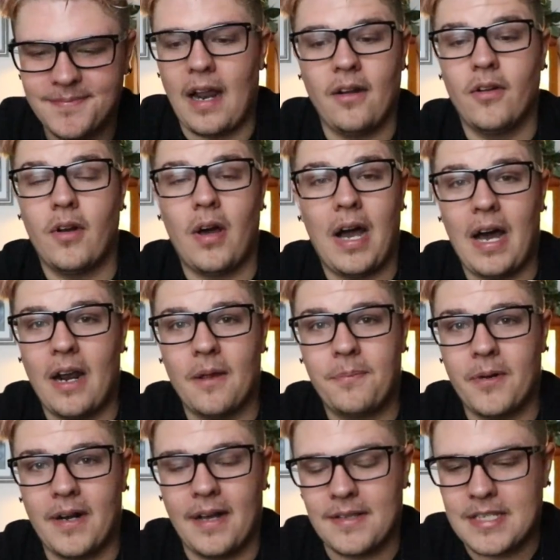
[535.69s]
I don't know how to
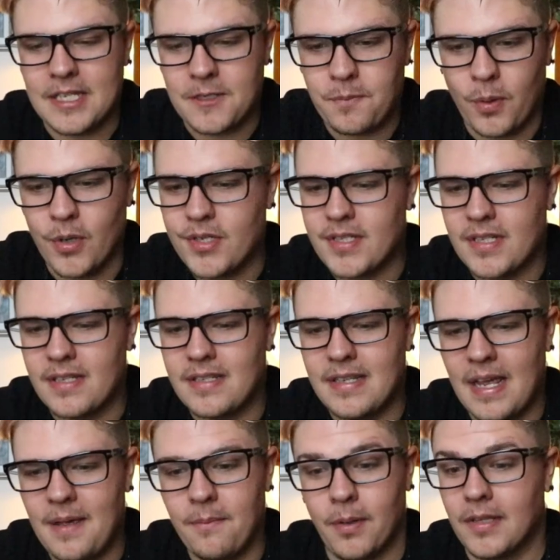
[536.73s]
pronounce this person's
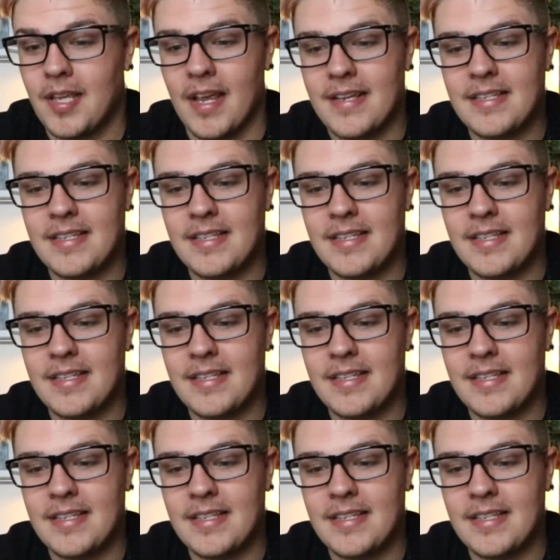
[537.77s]
name, but they